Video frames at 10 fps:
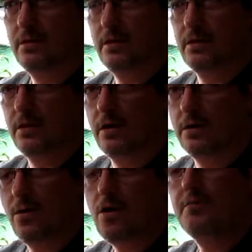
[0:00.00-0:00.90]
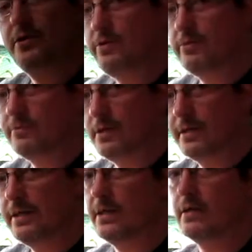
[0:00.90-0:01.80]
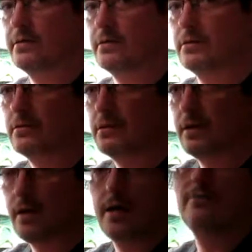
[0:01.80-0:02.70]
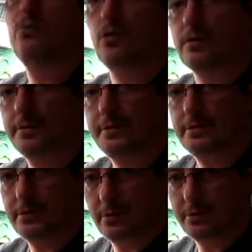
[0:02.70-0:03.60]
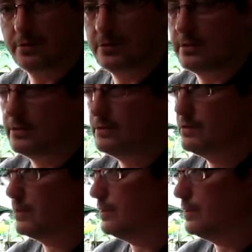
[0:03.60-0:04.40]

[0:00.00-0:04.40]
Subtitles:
a long period of light and a lot of warmth to start your seeds.